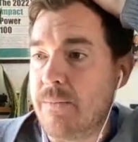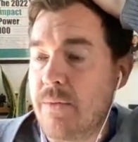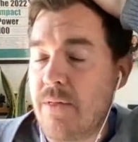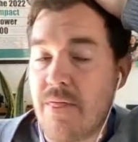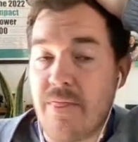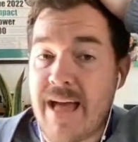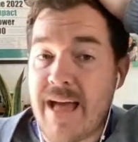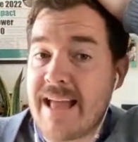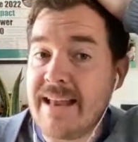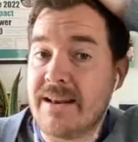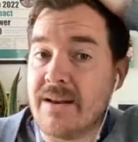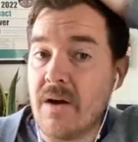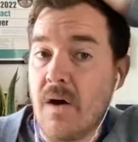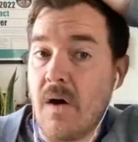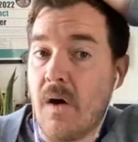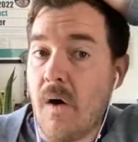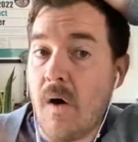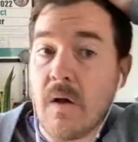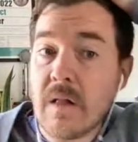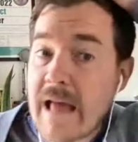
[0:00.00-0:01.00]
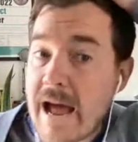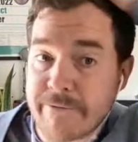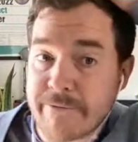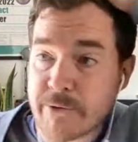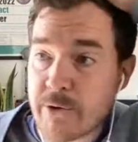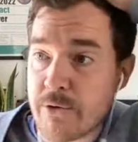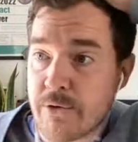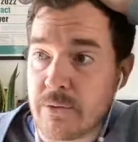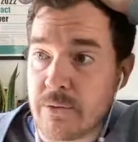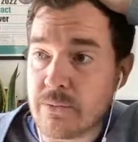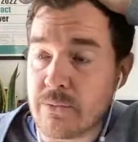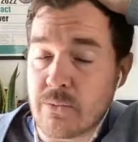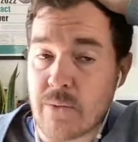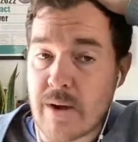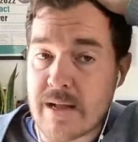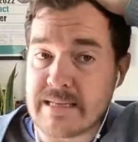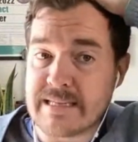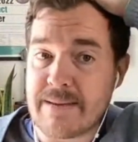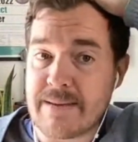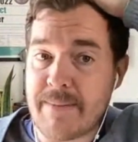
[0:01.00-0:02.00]
Then all afternoon,
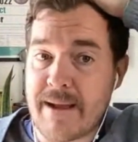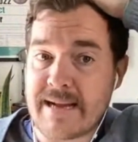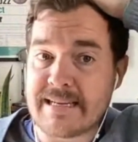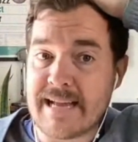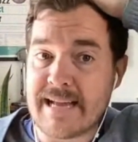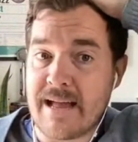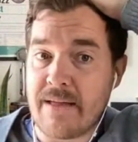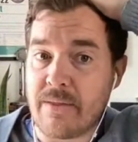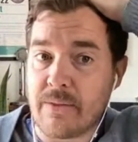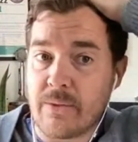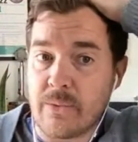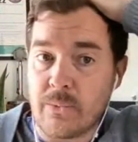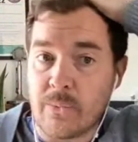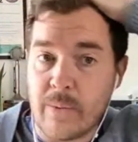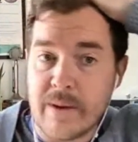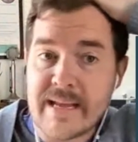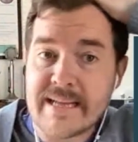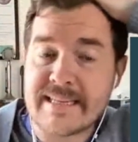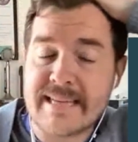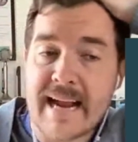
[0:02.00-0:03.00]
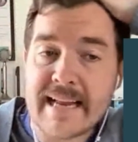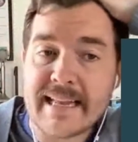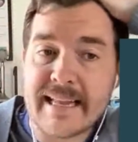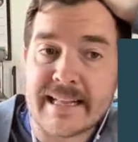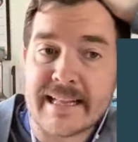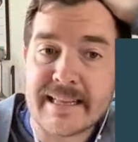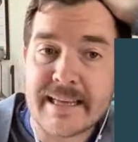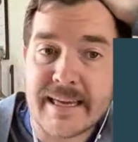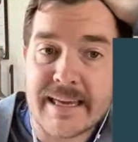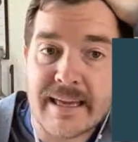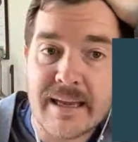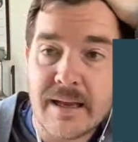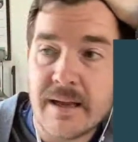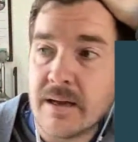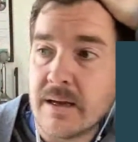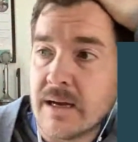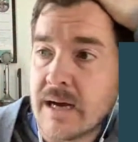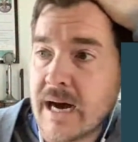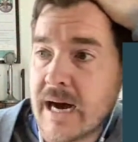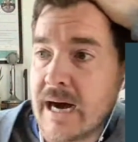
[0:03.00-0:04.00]
Wednesday, May 10th, we technically
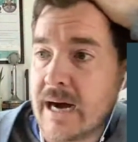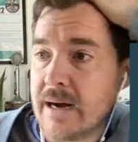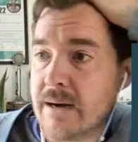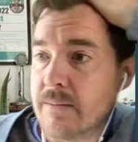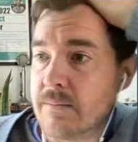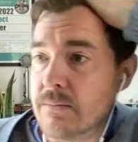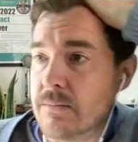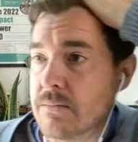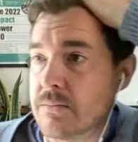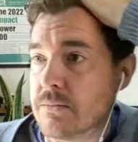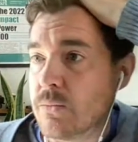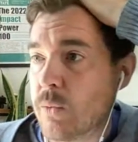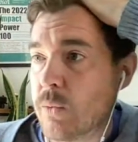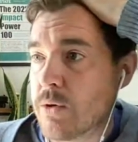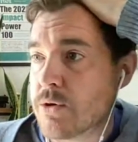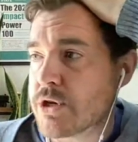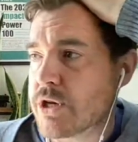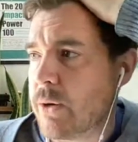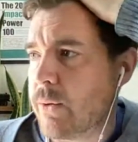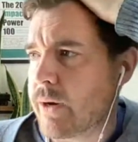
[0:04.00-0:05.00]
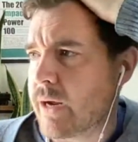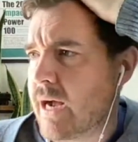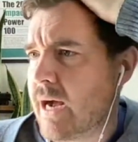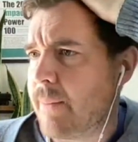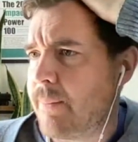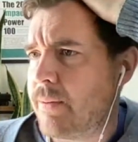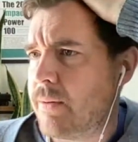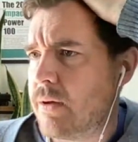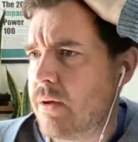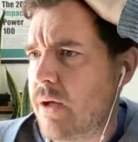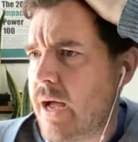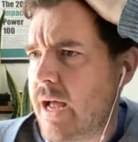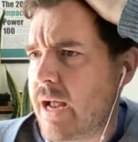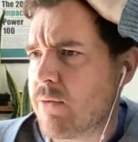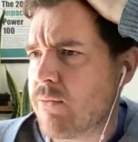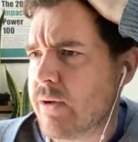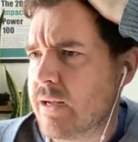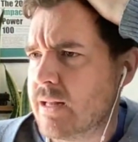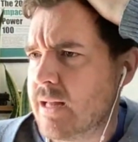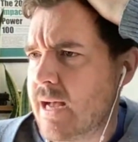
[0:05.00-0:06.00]
we're showing up. I
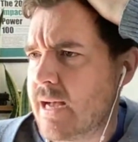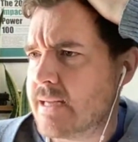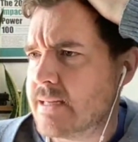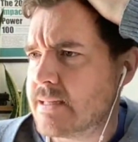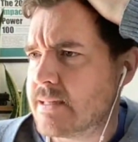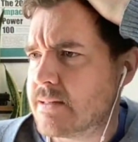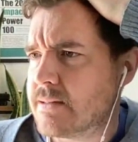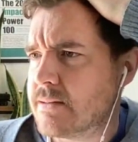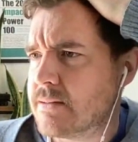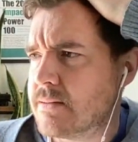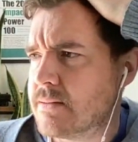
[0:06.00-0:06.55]
realized